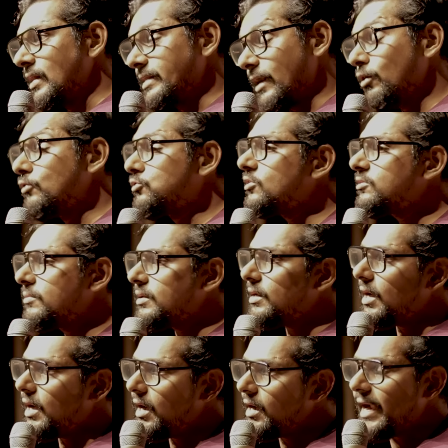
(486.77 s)
There are also
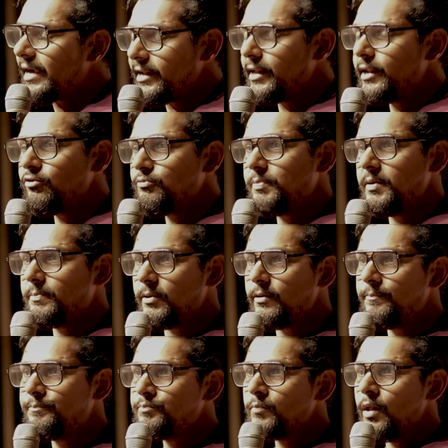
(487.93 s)
a category of people
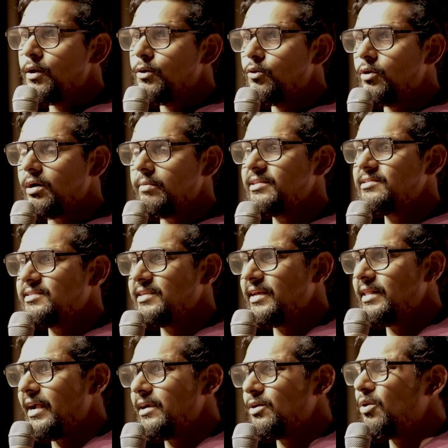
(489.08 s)
who come and say
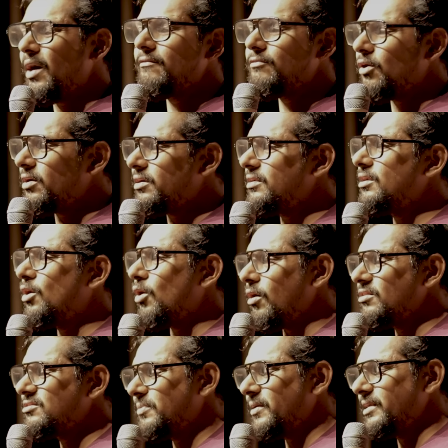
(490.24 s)
that, oh, I have gotten
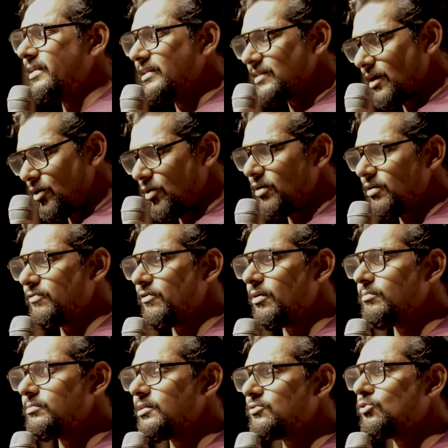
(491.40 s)
calls, but these are not
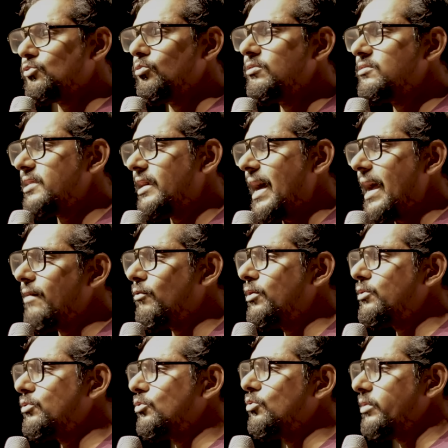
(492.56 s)
from the schools that I
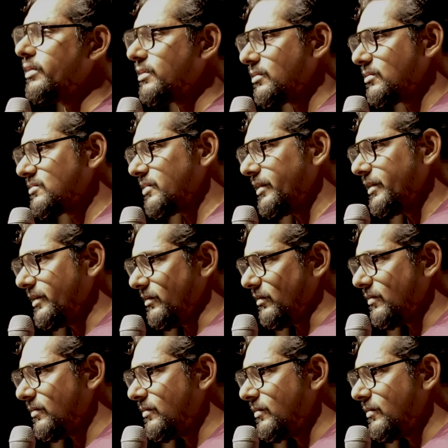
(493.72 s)
want to go and study in.